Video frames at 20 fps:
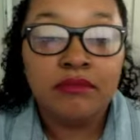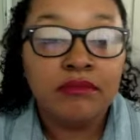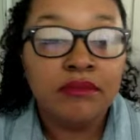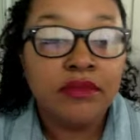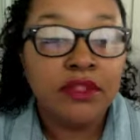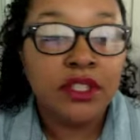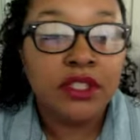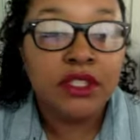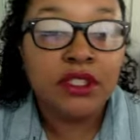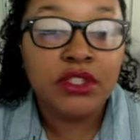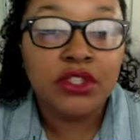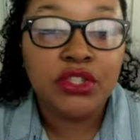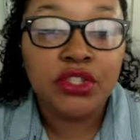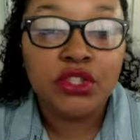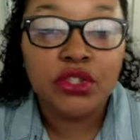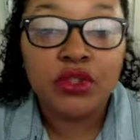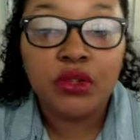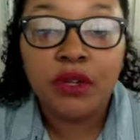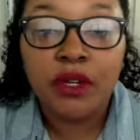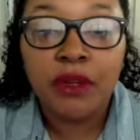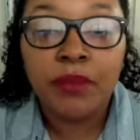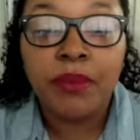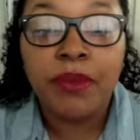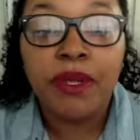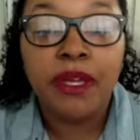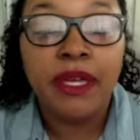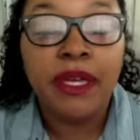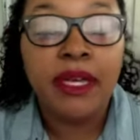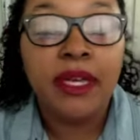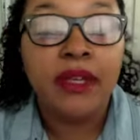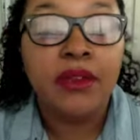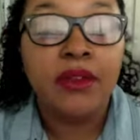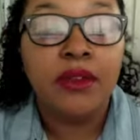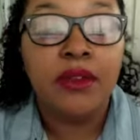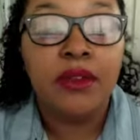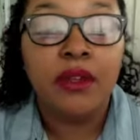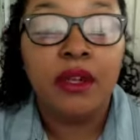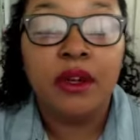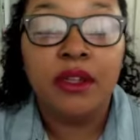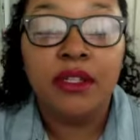doesn't strip it
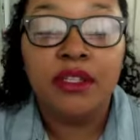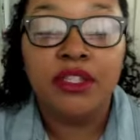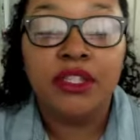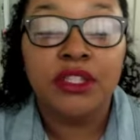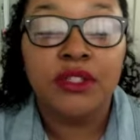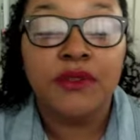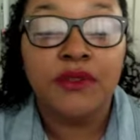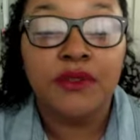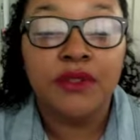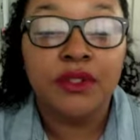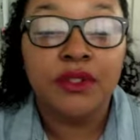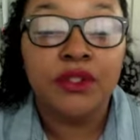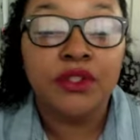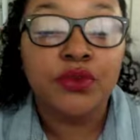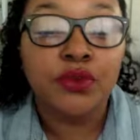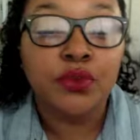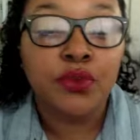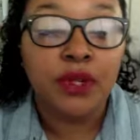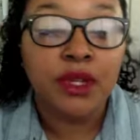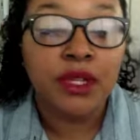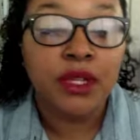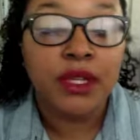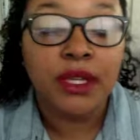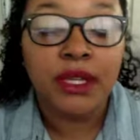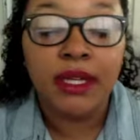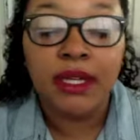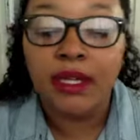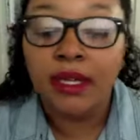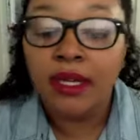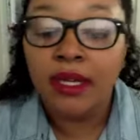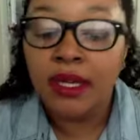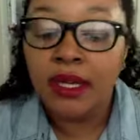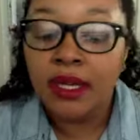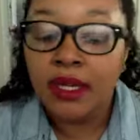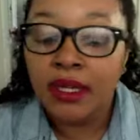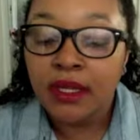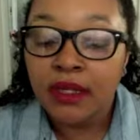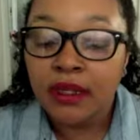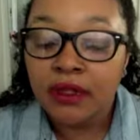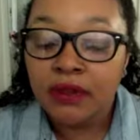you know it just feels really
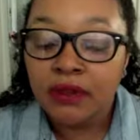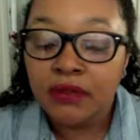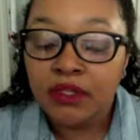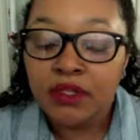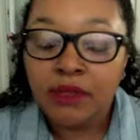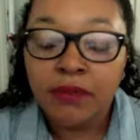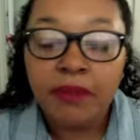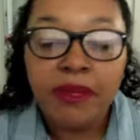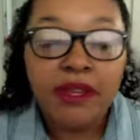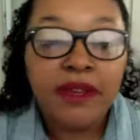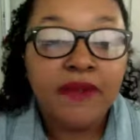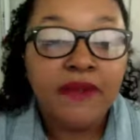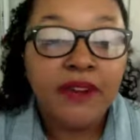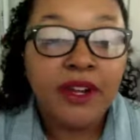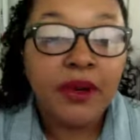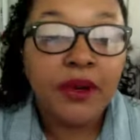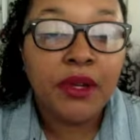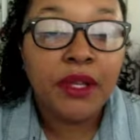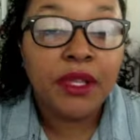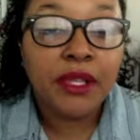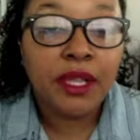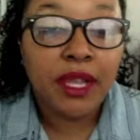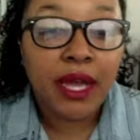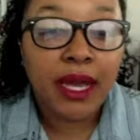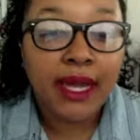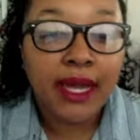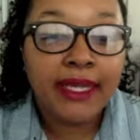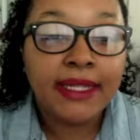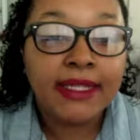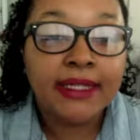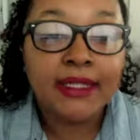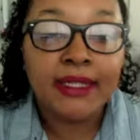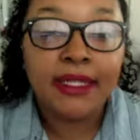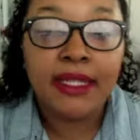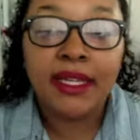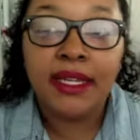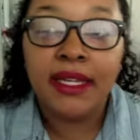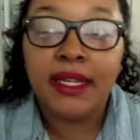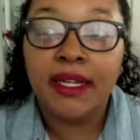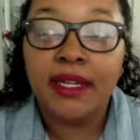to me very light
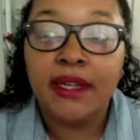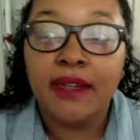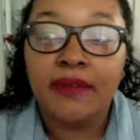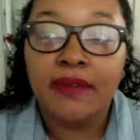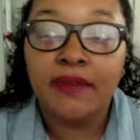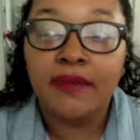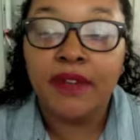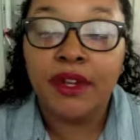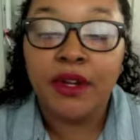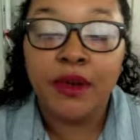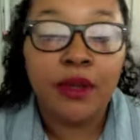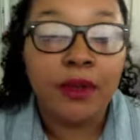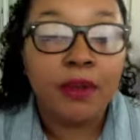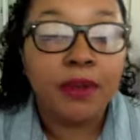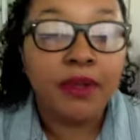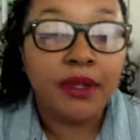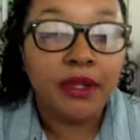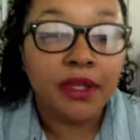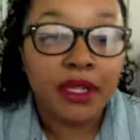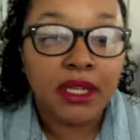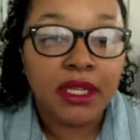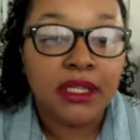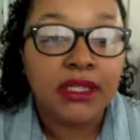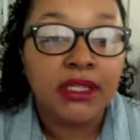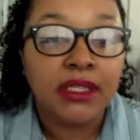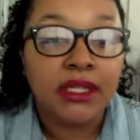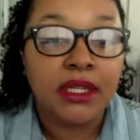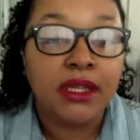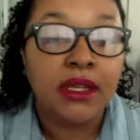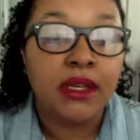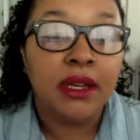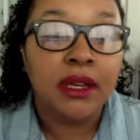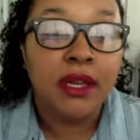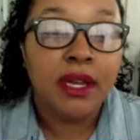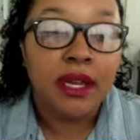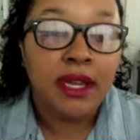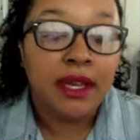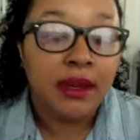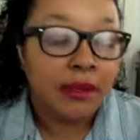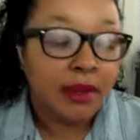and very pleasant
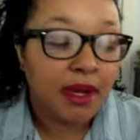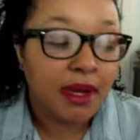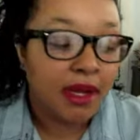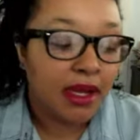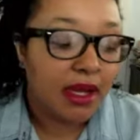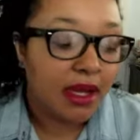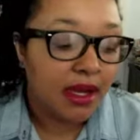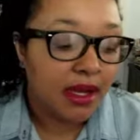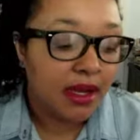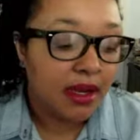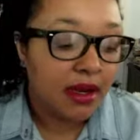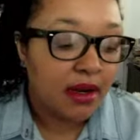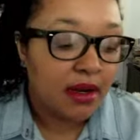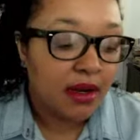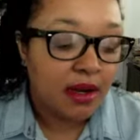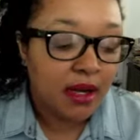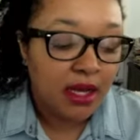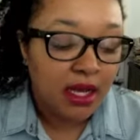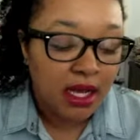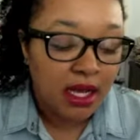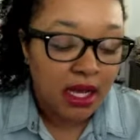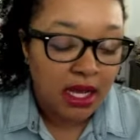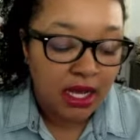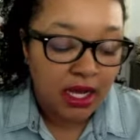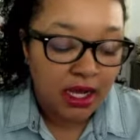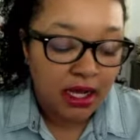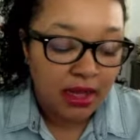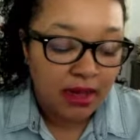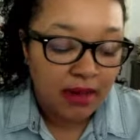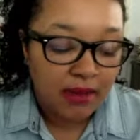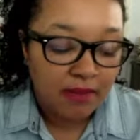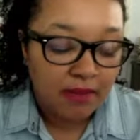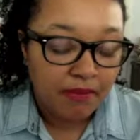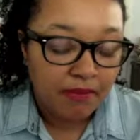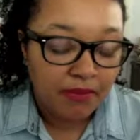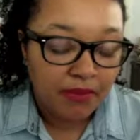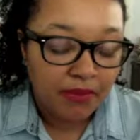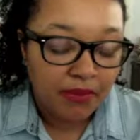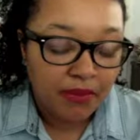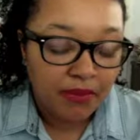in my hair um,
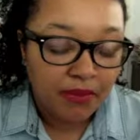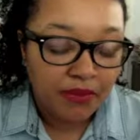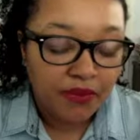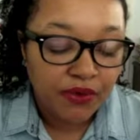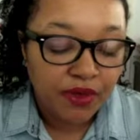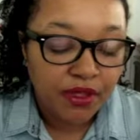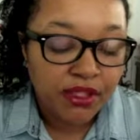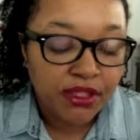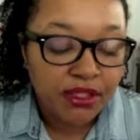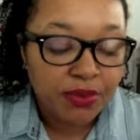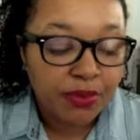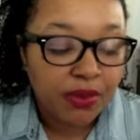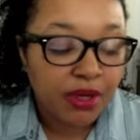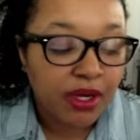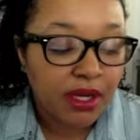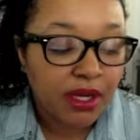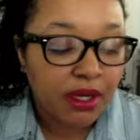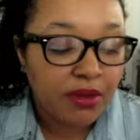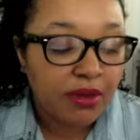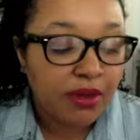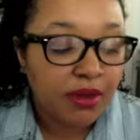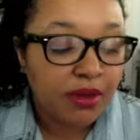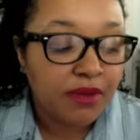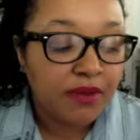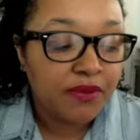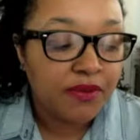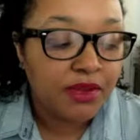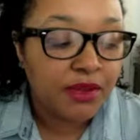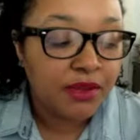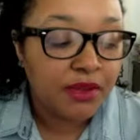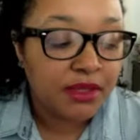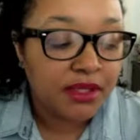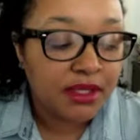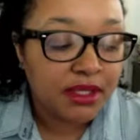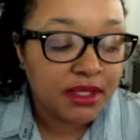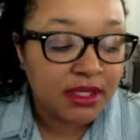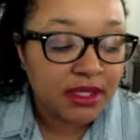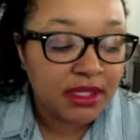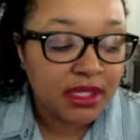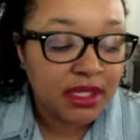the first product I'm going to review
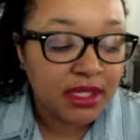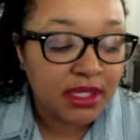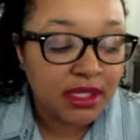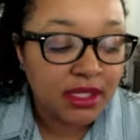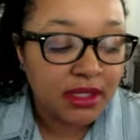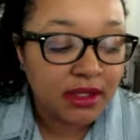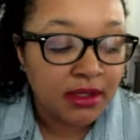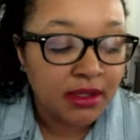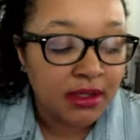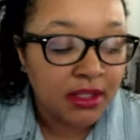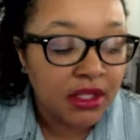is the